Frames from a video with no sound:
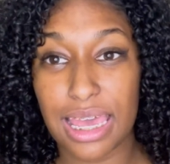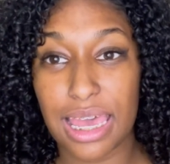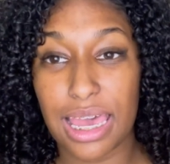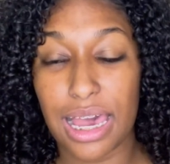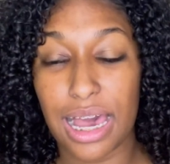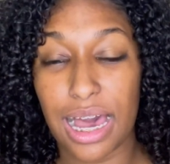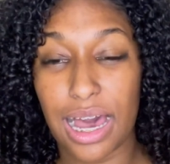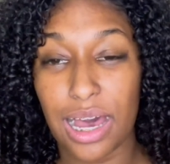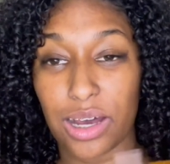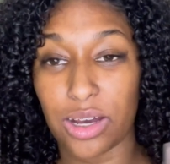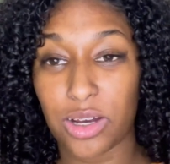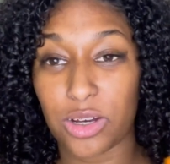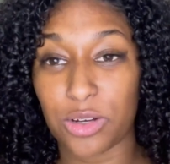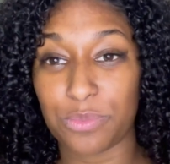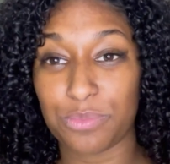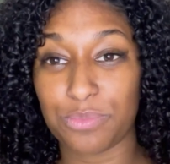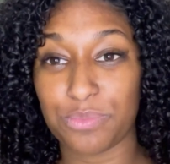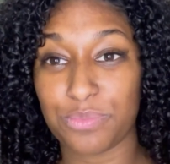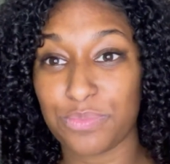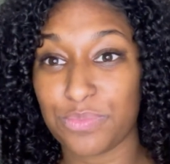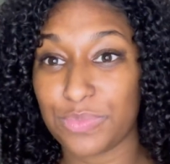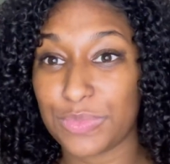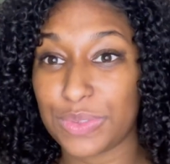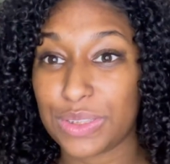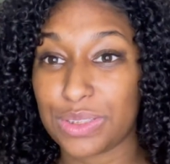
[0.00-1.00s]

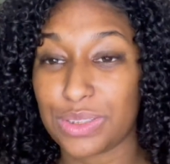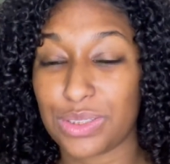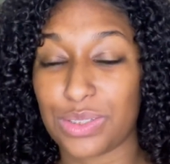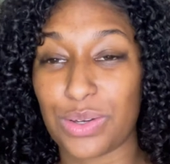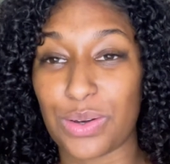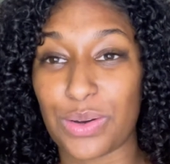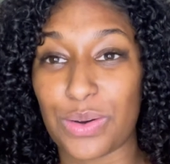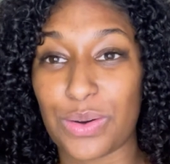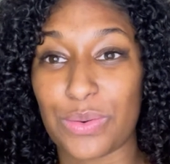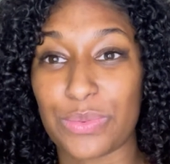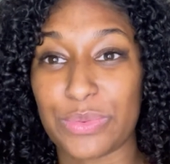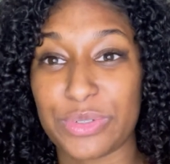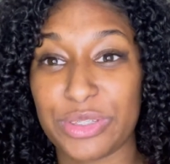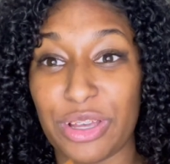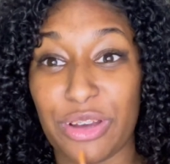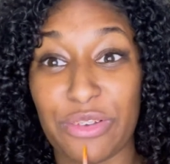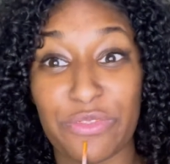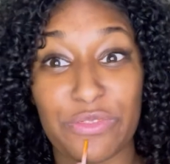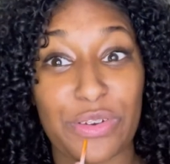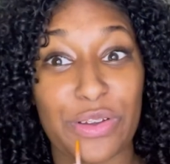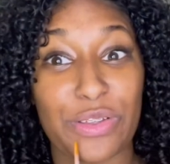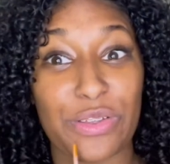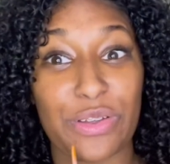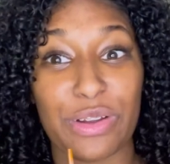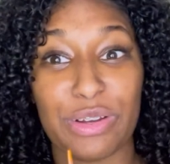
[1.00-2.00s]
So without
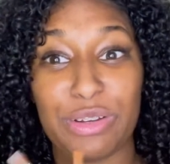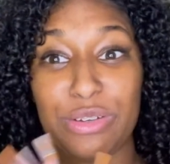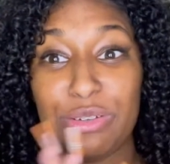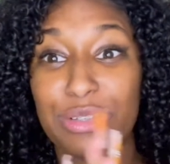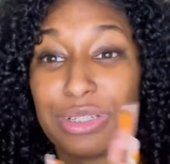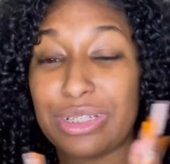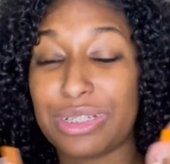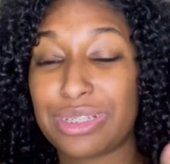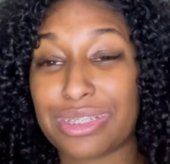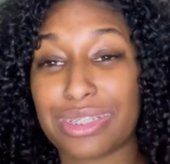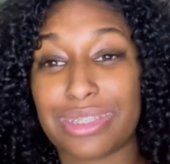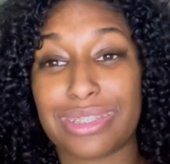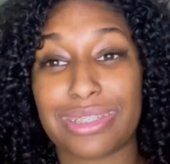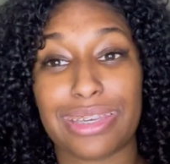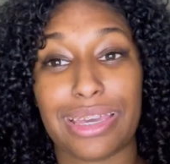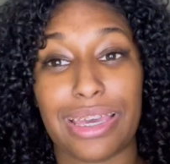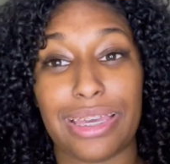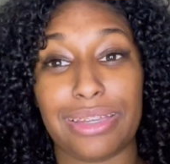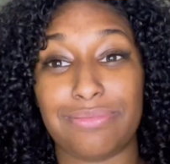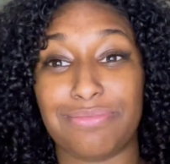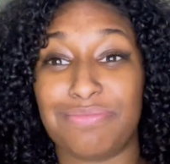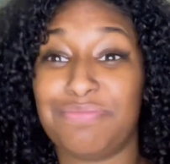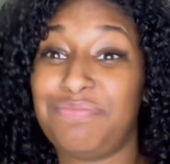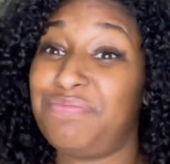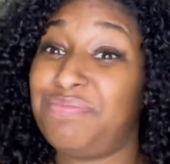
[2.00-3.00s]
further ado, let's just get
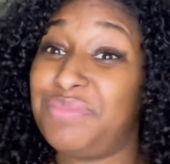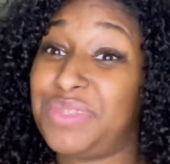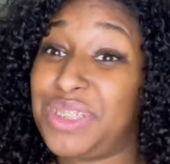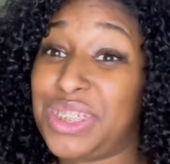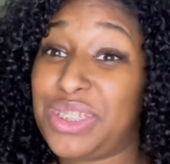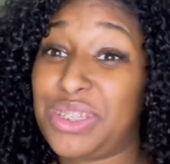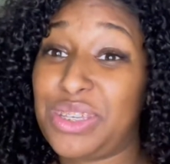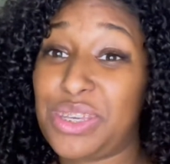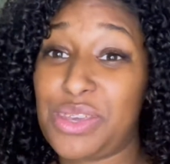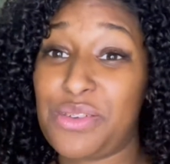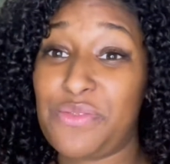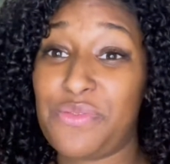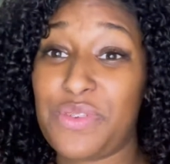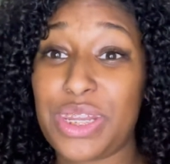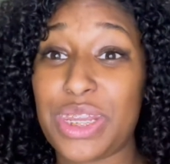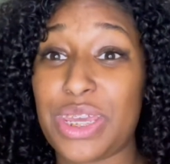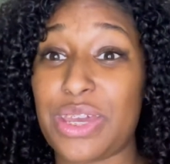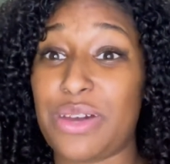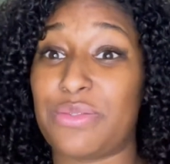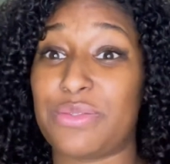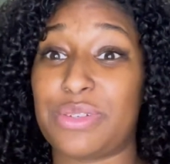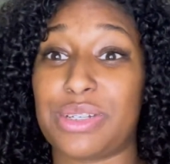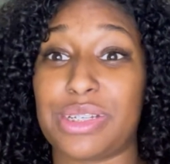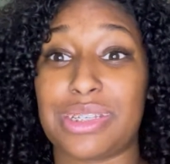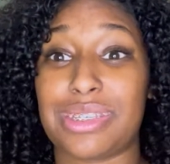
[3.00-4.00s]
into the video.
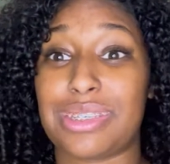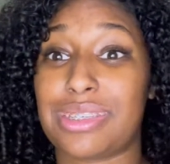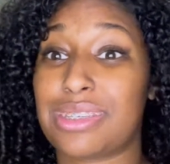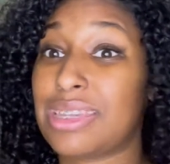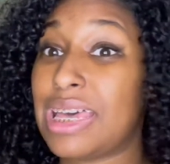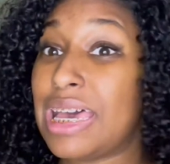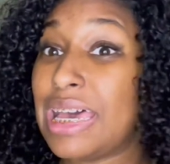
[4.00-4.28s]
Just